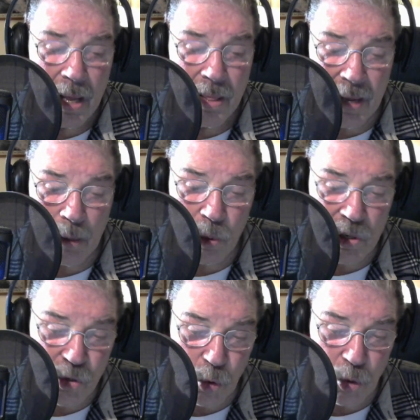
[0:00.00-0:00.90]
that were
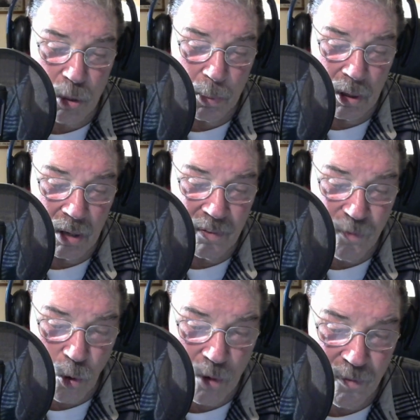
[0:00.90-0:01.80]
suitable
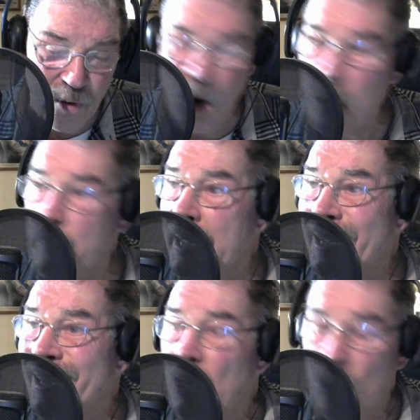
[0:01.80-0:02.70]
for farming
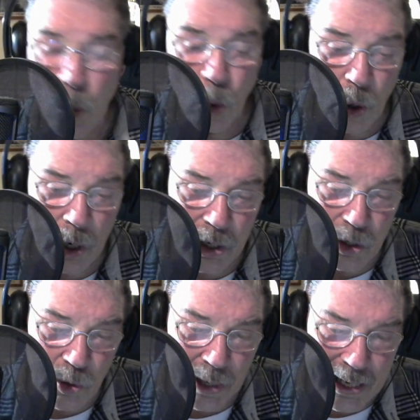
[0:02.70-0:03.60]
or
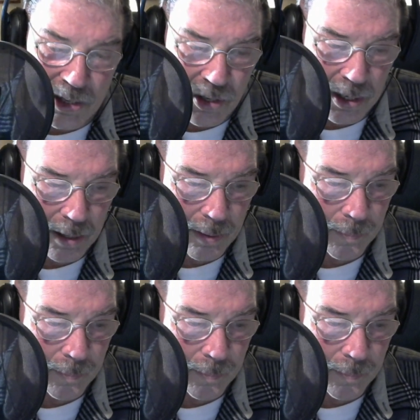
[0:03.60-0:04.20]
grazing.